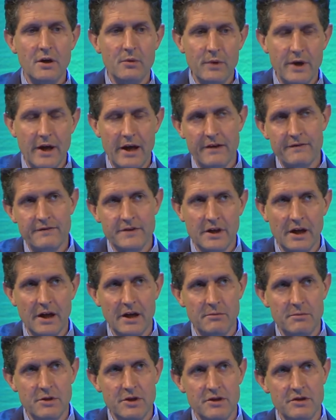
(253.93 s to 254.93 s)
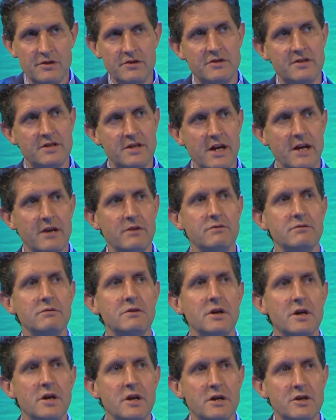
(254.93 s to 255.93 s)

we have to get emissions down